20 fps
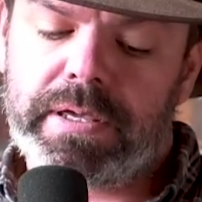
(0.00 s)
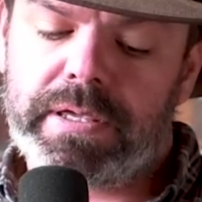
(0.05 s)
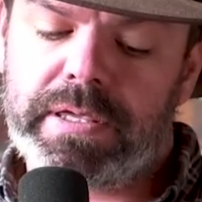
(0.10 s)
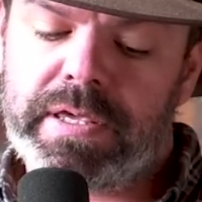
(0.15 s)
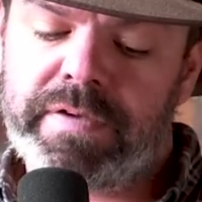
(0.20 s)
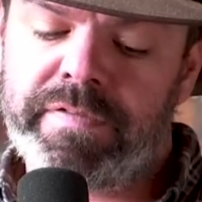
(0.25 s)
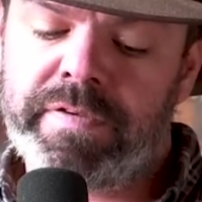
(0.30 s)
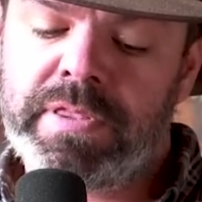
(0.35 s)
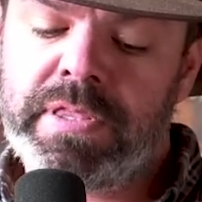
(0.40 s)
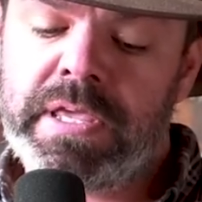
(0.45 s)

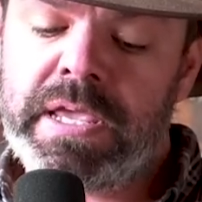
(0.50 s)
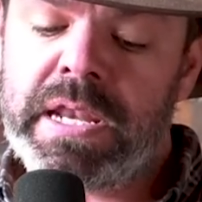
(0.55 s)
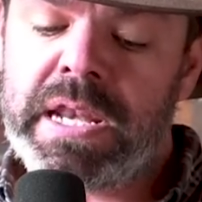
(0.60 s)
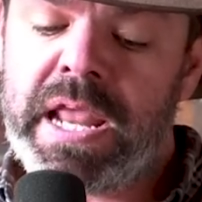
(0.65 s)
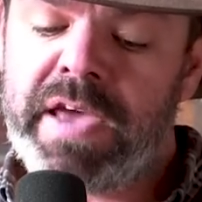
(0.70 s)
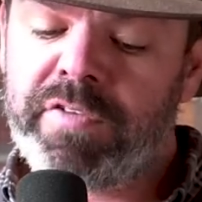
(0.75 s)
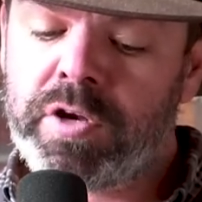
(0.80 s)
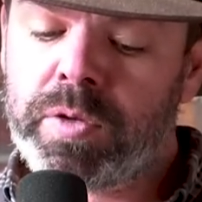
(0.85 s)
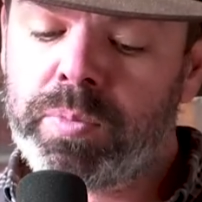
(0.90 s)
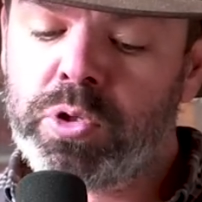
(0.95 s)
Given the
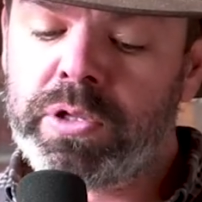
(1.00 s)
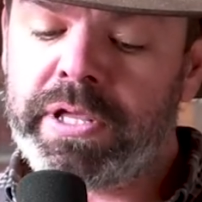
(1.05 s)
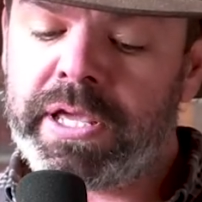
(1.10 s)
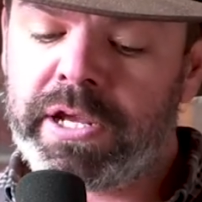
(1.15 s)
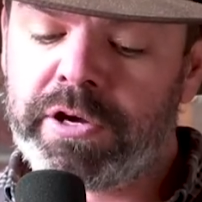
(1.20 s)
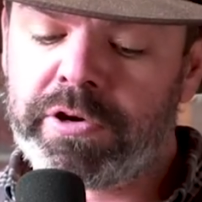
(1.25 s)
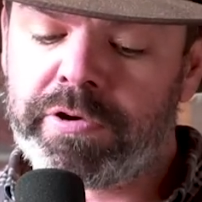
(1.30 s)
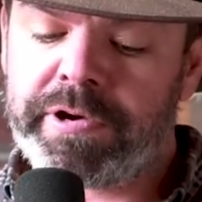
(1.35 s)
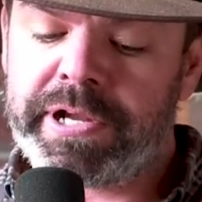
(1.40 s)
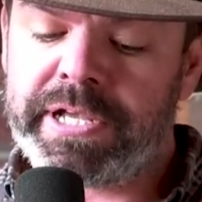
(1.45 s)
inevitable
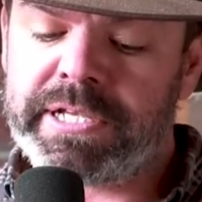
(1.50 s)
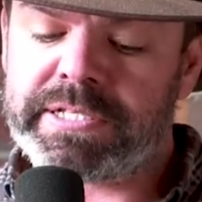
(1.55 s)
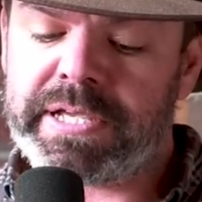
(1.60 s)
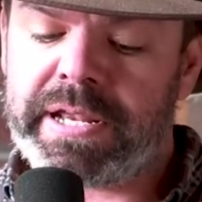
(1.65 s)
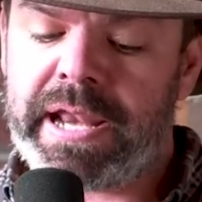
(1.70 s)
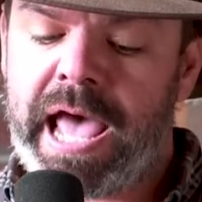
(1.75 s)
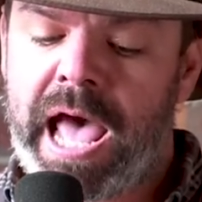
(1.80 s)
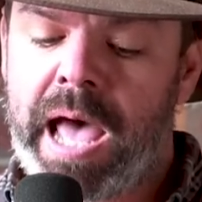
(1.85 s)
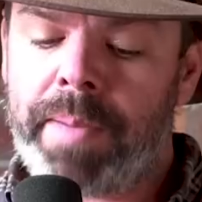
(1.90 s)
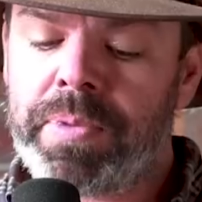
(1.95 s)
increase
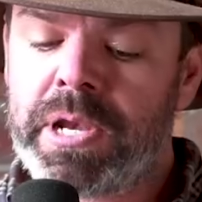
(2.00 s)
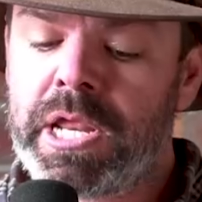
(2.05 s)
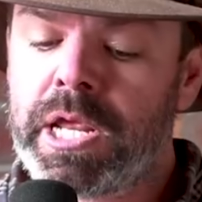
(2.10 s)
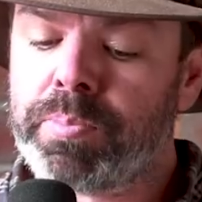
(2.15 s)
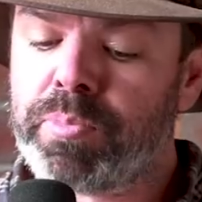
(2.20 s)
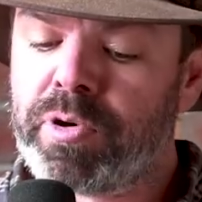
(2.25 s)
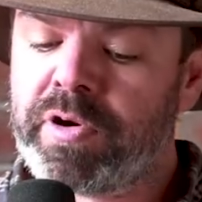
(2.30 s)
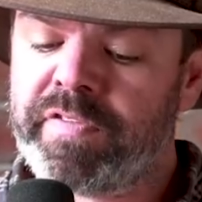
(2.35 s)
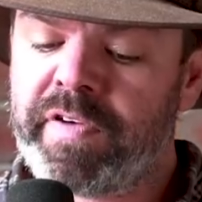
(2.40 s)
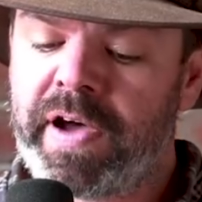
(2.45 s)
in
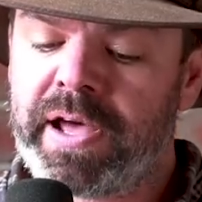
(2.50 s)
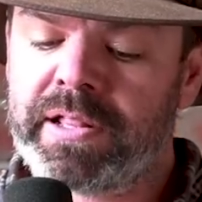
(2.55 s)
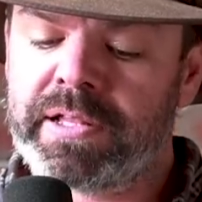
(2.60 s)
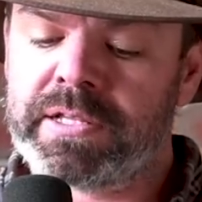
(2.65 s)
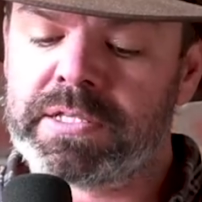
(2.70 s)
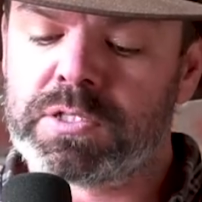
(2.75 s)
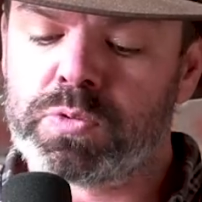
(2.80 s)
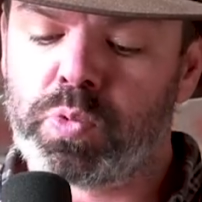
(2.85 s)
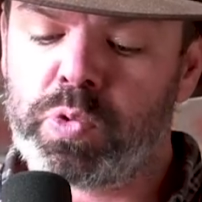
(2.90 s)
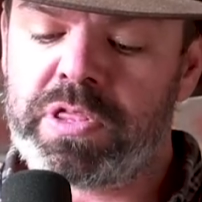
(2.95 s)
apnea
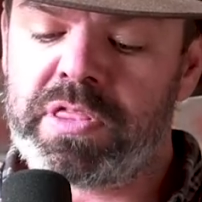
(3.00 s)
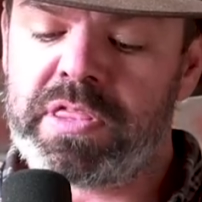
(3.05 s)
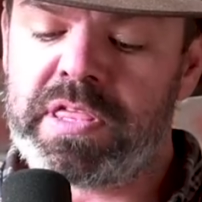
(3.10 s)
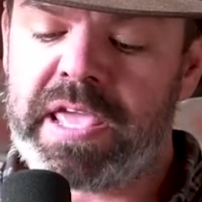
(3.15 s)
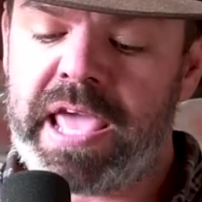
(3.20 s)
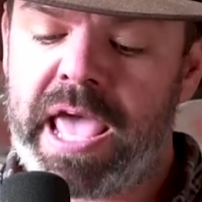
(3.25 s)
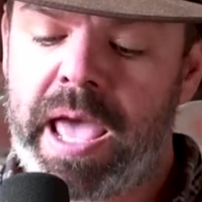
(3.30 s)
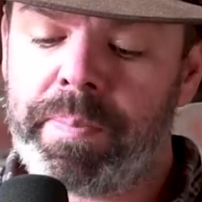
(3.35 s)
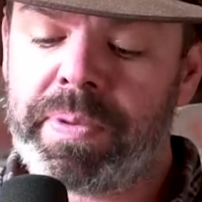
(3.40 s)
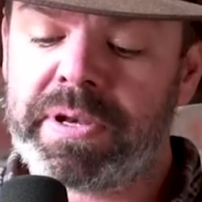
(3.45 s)
prevalence with
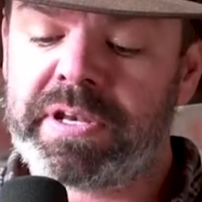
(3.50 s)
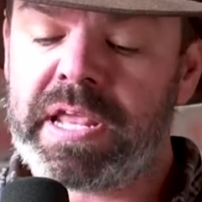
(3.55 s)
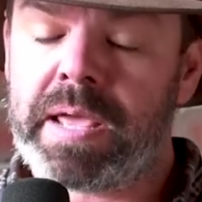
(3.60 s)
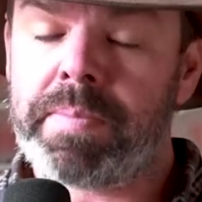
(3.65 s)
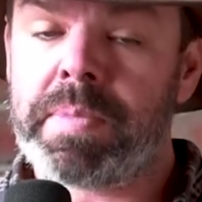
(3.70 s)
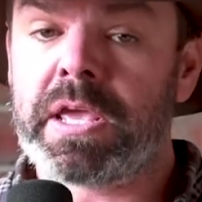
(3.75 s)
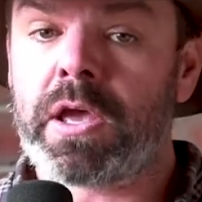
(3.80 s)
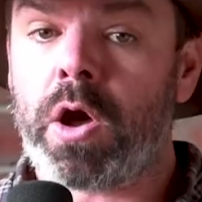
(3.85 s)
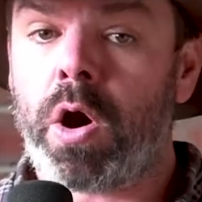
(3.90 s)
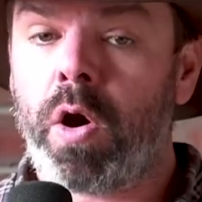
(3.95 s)
the
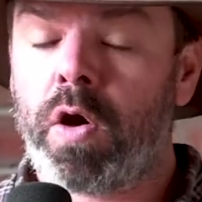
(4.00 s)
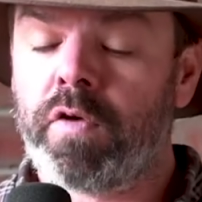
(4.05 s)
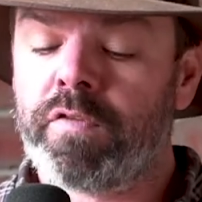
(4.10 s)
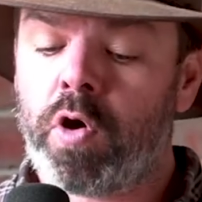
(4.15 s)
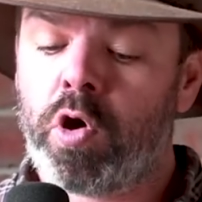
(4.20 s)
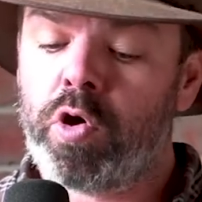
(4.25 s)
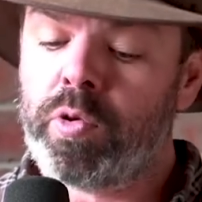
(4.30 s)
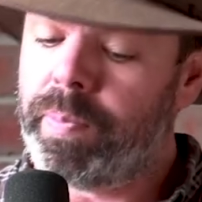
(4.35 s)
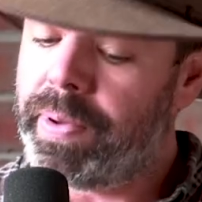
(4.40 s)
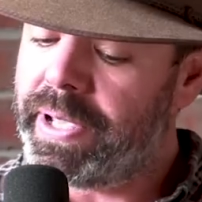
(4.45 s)
epidemic
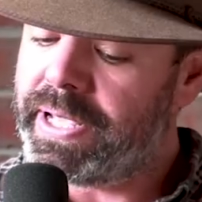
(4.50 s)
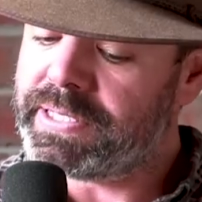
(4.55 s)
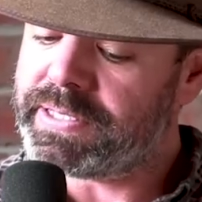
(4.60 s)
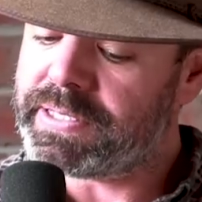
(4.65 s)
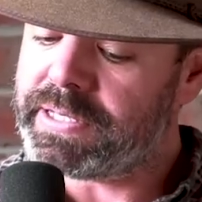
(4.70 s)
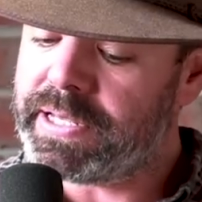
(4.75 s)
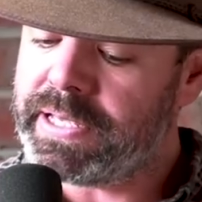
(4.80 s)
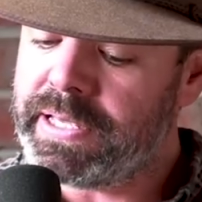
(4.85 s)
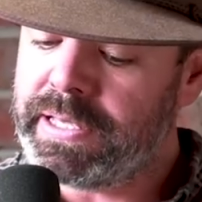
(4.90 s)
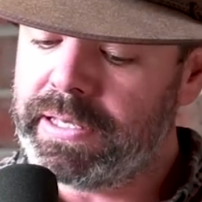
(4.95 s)
of
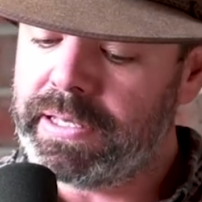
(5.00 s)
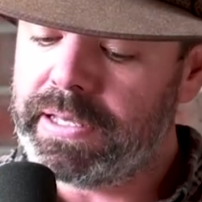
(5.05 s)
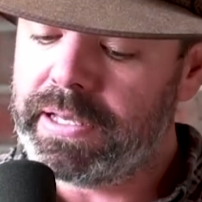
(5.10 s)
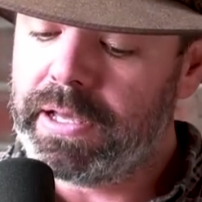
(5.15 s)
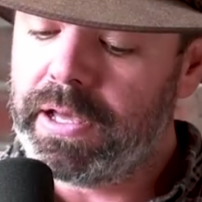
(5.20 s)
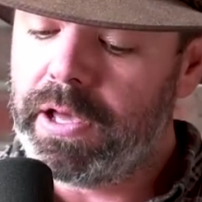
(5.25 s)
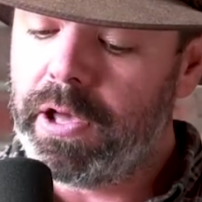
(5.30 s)
obesity,